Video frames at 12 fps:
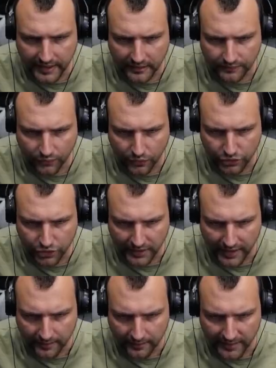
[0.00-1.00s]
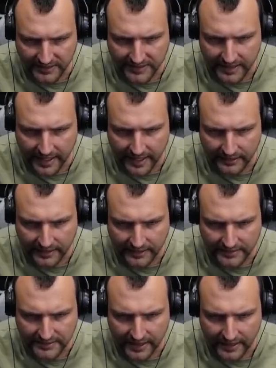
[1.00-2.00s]
Unfortunately, I missed that.
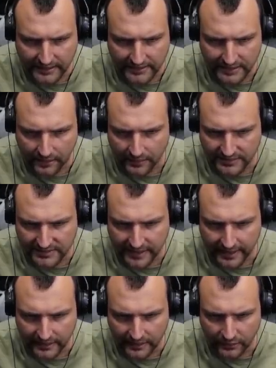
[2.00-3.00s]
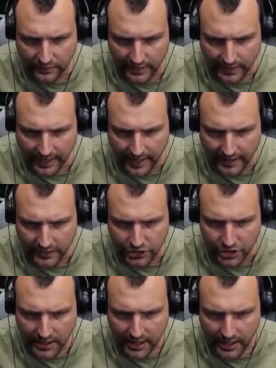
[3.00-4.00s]
This guy is going straight into the
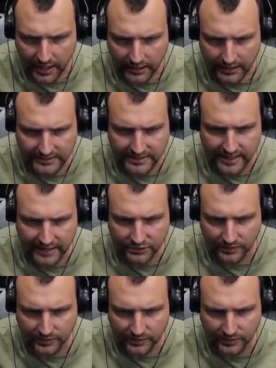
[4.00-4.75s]
garage. At least that's